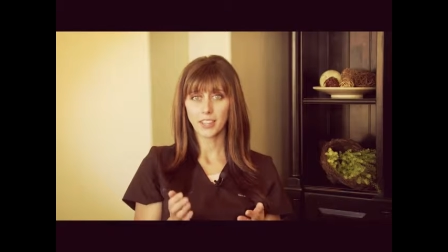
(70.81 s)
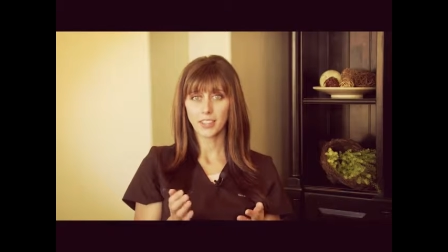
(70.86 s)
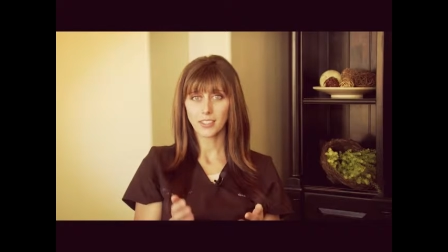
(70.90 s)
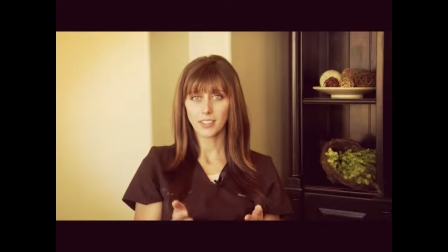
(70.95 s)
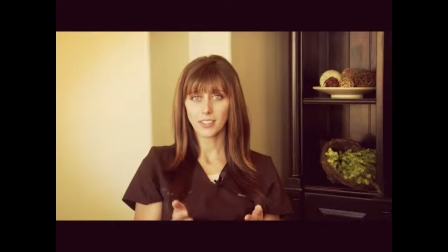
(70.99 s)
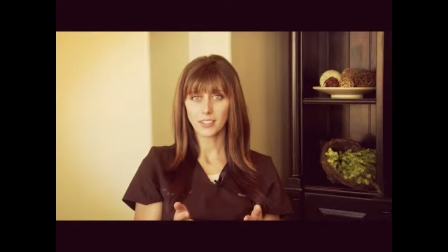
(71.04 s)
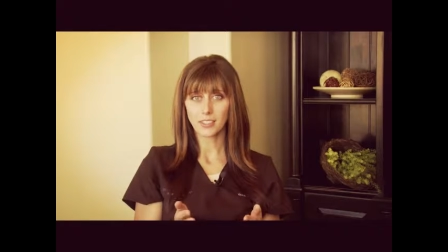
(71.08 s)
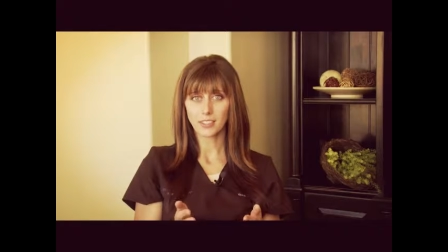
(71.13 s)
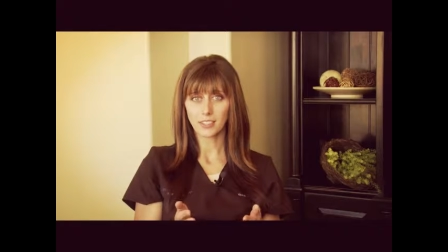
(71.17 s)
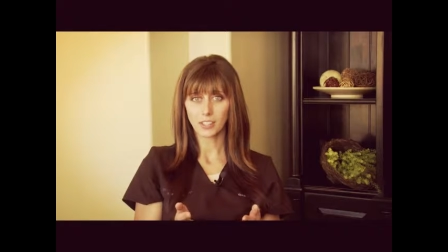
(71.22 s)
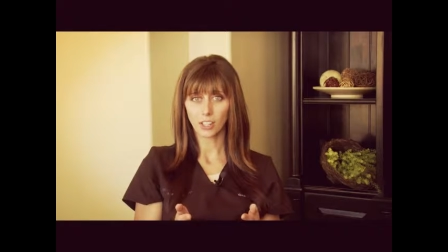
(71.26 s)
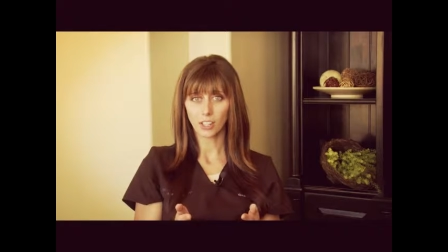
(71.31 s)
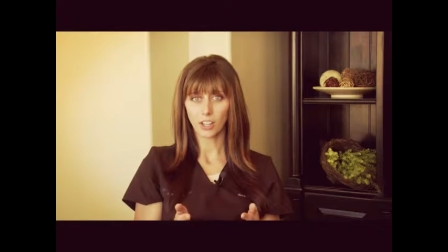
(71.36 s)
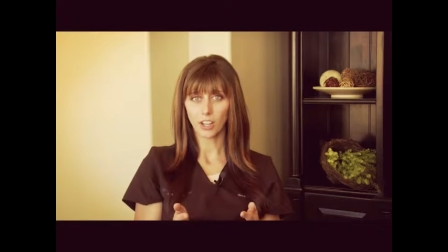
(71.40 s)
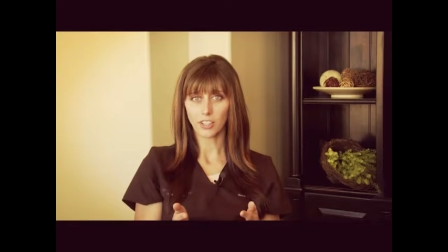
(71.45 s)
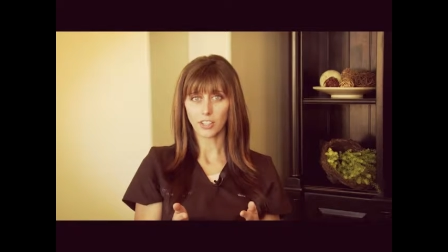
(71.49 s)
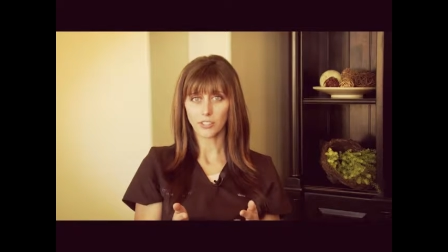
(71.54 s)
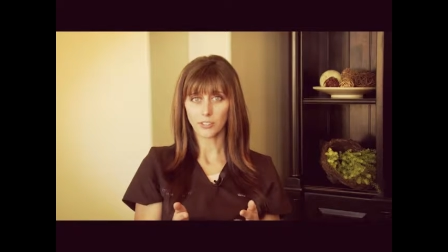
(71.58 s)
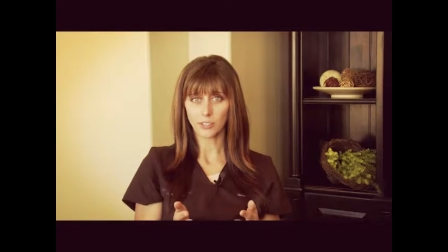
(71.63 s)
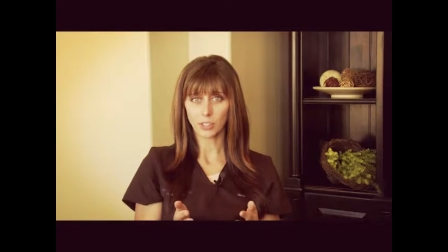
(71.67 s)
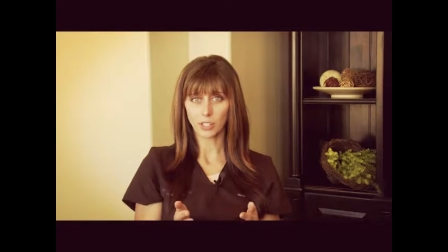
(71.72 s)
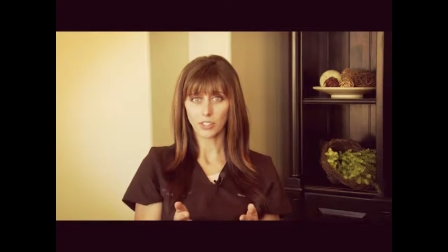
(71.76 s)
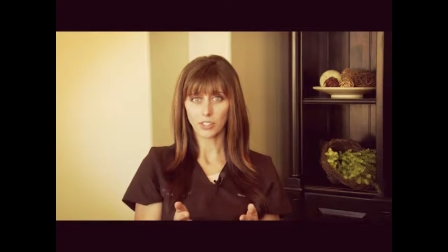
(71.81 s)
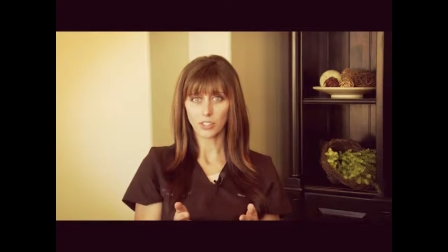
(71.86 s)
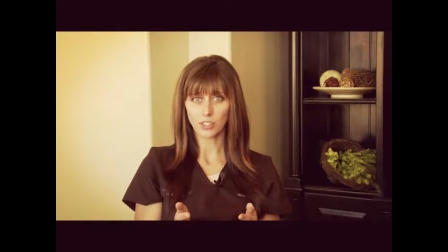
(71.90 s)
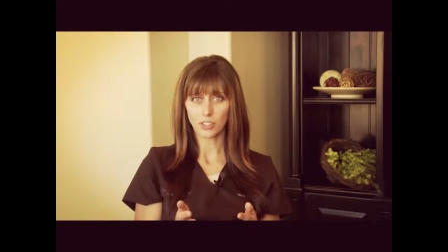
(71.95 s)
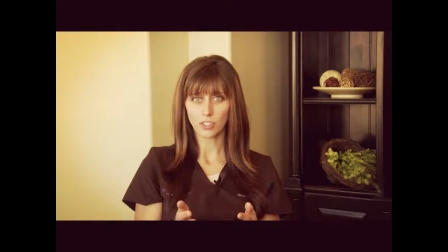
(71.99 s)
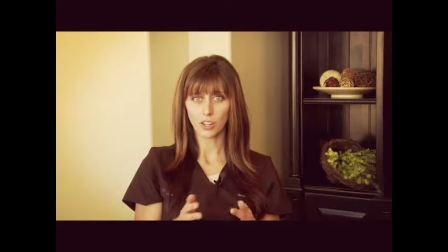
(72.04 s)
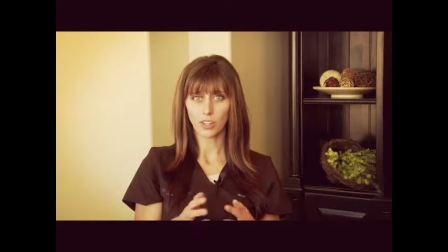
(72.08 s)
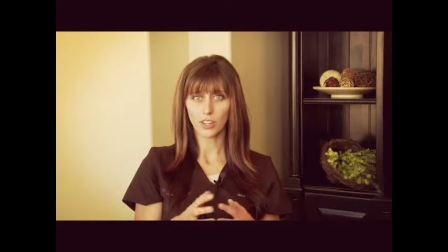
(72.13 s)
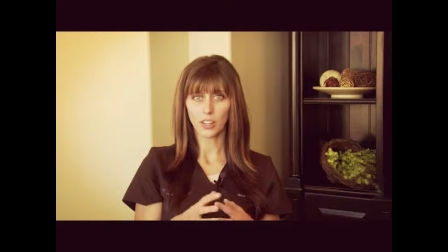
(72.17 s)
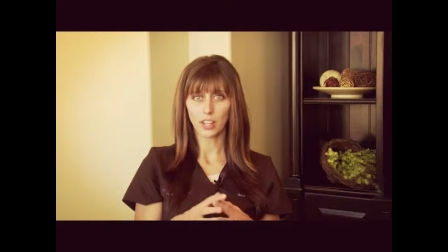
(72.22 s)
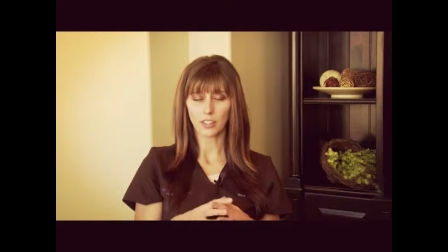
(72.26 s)
this is a cause for
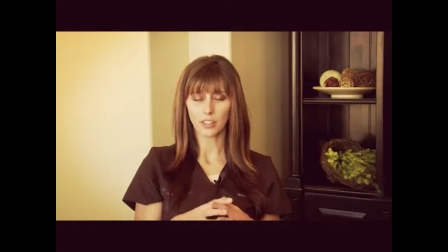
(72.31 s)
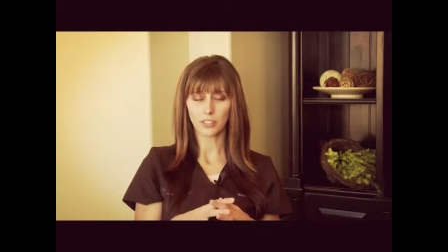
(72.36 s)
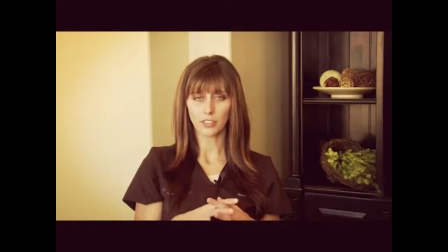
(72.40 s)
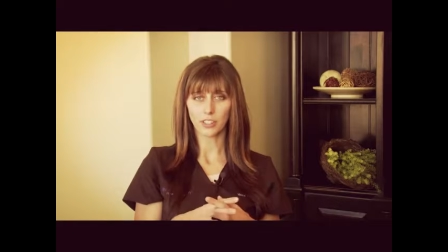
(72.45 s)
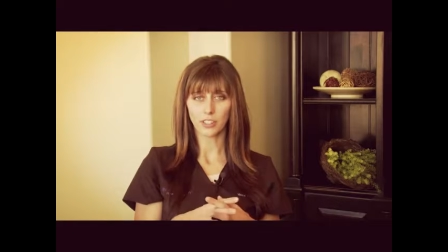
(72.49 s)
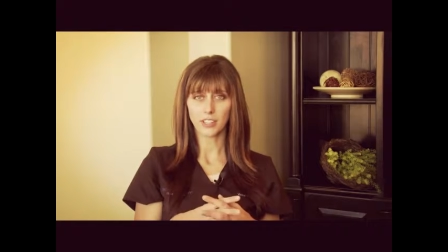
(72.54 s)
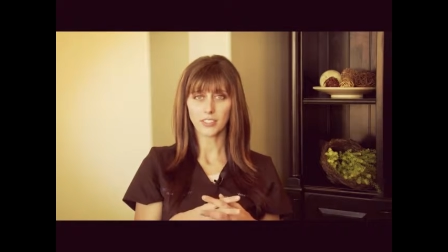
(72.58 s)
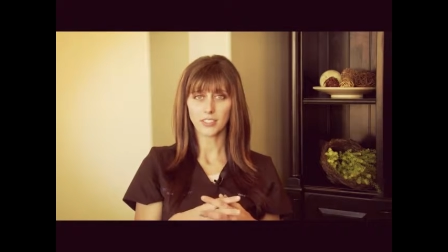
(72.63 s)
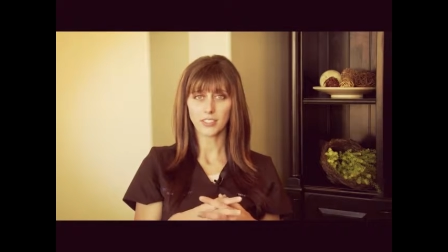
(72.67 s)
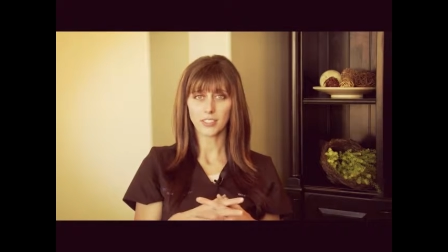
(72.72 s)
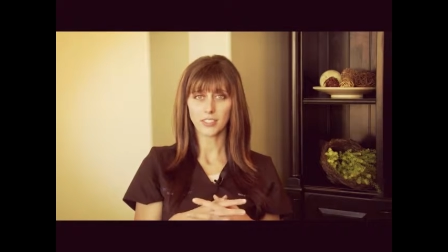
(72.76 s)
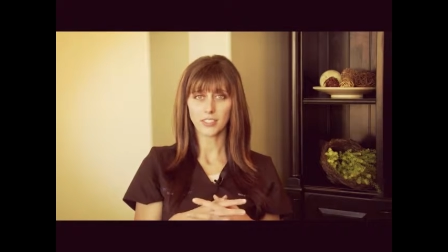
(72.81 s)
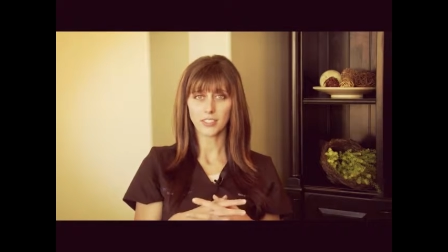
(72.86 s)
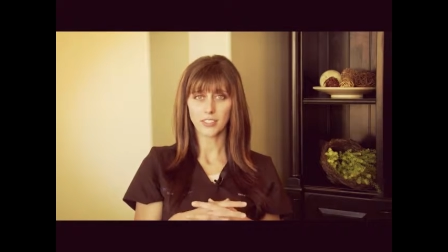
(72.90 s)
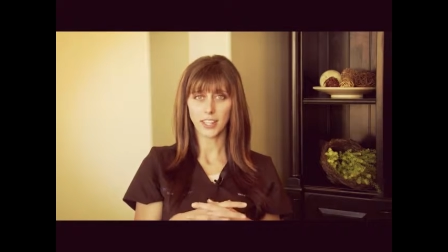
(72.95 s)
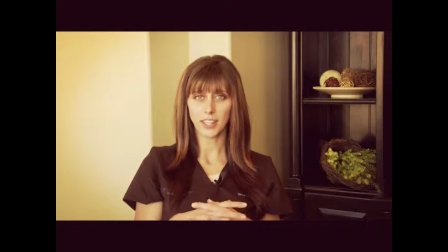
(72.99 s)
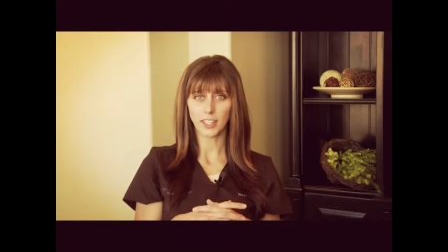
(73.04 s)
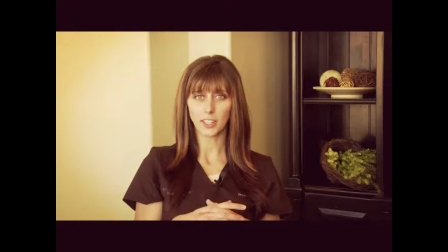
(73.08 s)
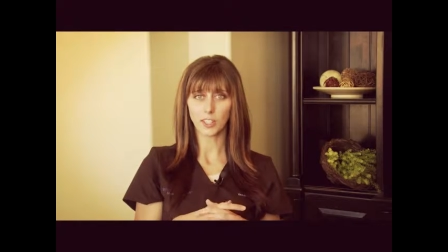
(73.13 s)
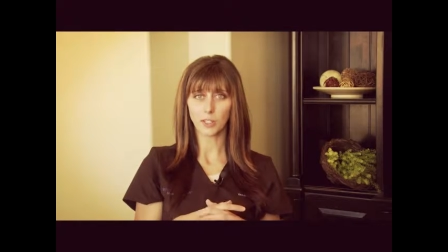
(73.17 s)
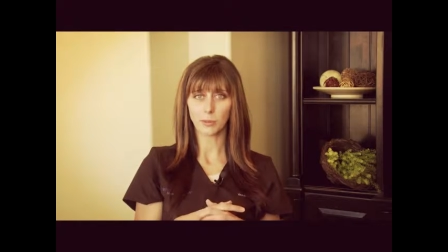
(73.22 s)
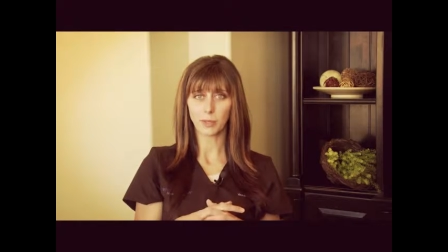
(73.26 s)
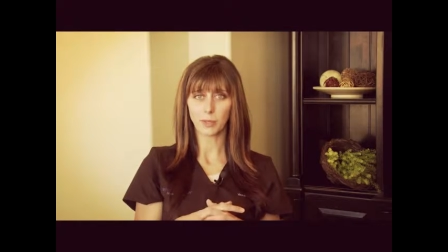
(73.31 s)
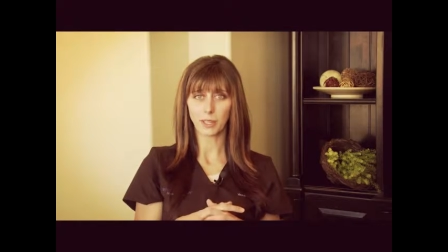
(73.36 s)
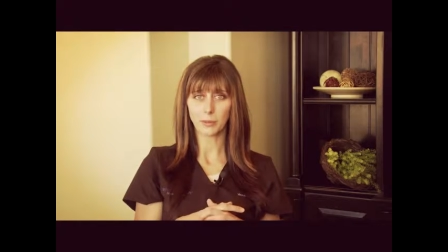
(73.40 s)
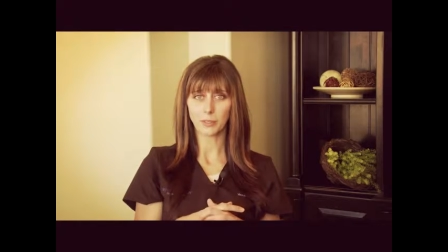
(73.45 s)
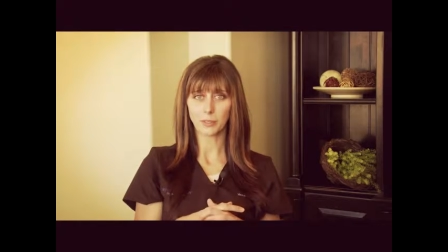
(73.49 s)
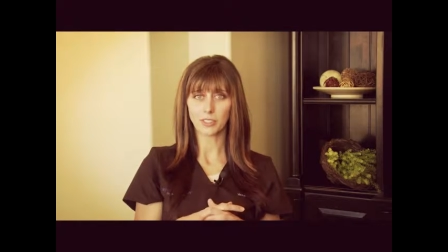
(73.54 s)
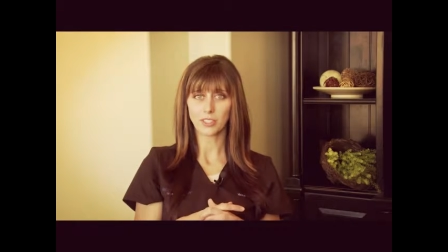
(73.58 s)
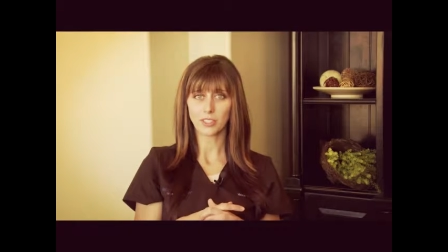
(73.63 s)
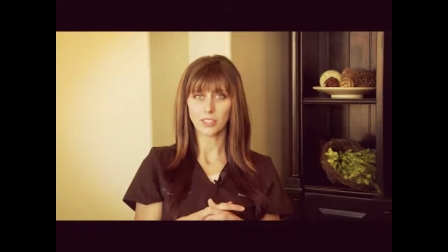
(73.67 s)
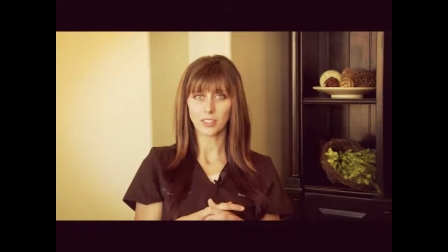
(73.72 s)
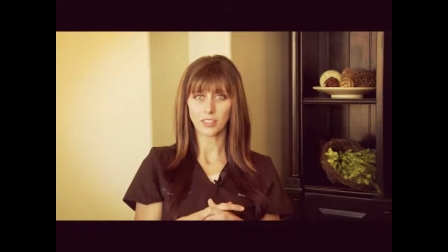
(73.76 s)
concern and a reason to take your
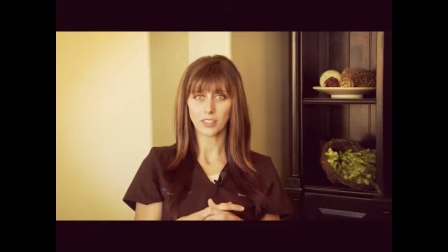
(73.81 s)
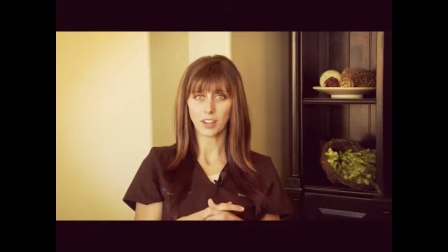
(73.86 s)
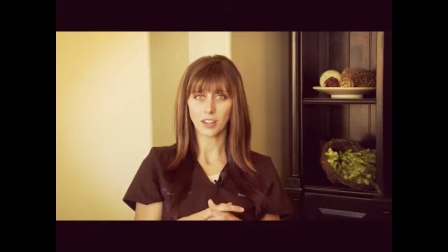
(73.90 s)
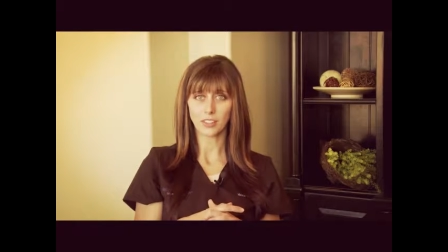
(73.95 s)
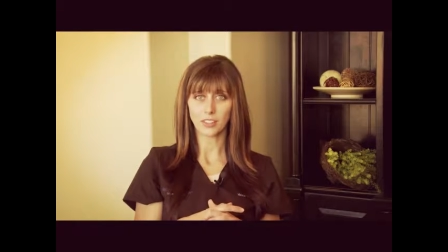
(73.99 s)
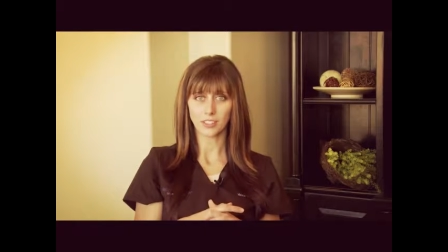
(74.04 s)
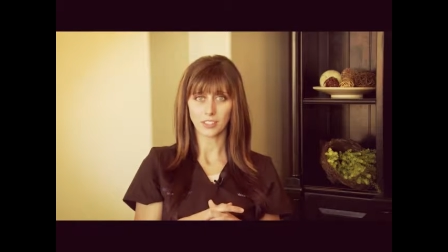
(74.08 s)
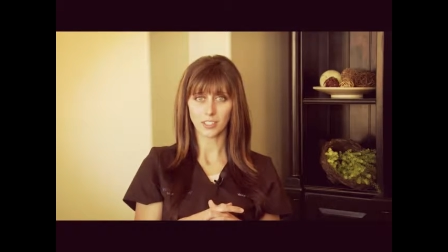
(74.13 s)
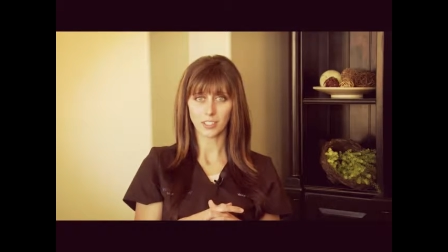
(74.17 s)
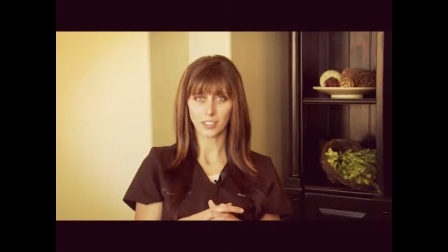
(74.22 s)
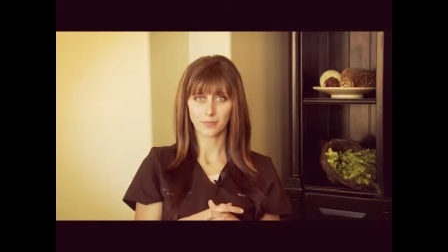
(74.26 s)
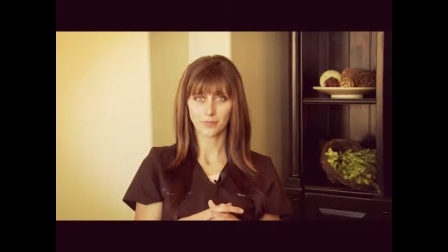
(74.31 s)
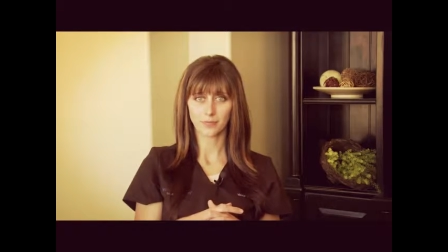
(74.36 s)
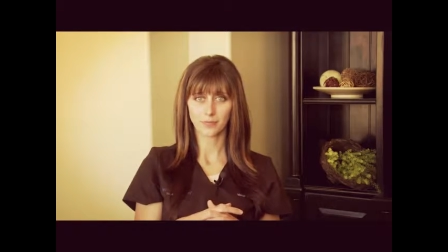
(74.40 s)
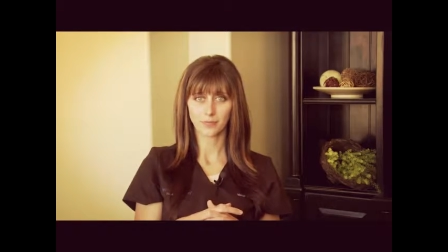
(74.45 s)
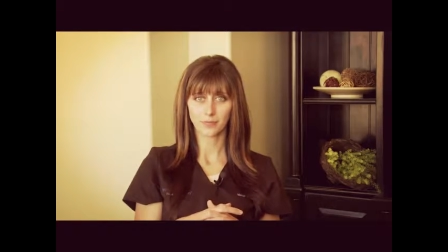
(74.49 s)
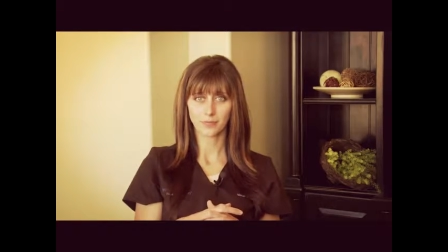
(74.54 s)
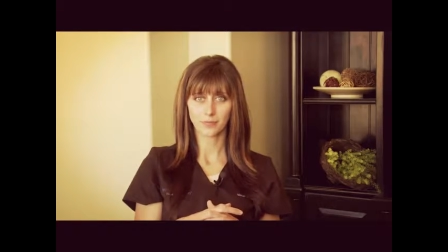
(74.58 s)
baby to the doctor.